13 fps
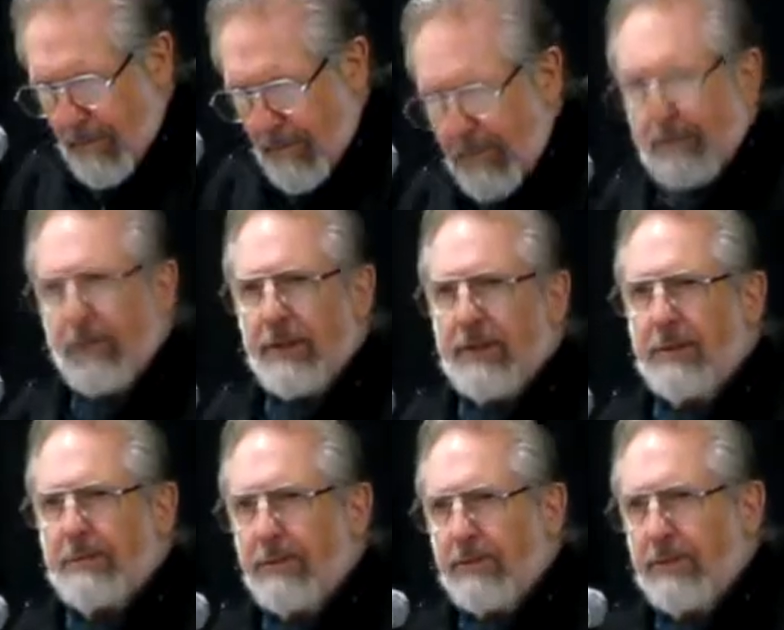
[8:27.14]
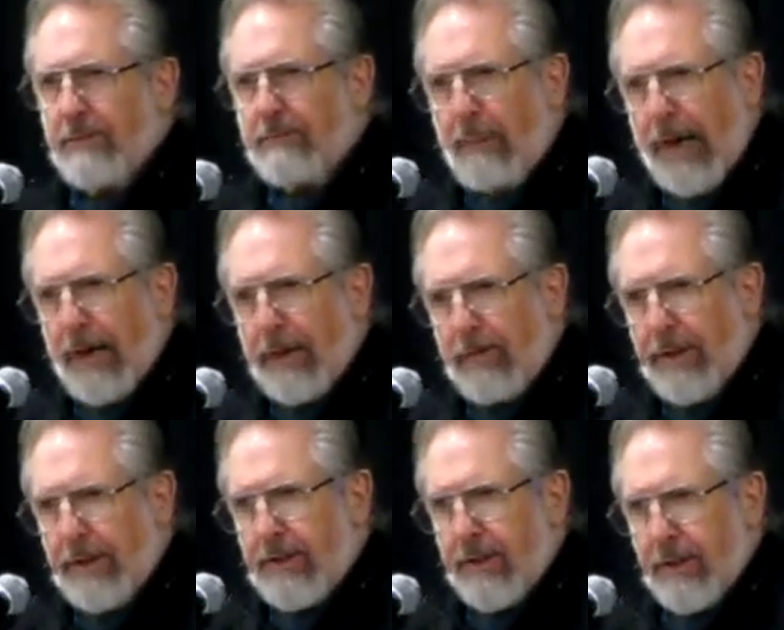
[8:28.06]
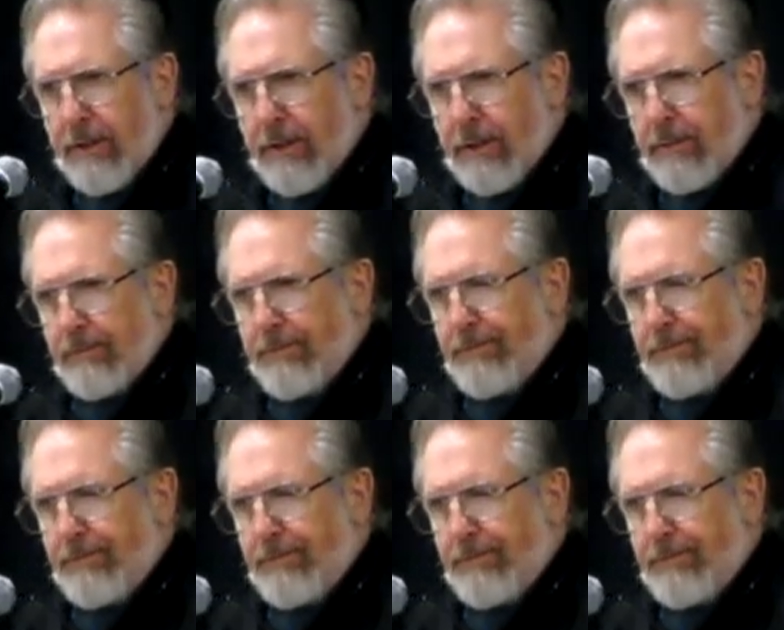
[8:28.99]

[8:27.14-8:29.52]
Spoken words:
The principles of bioregionalism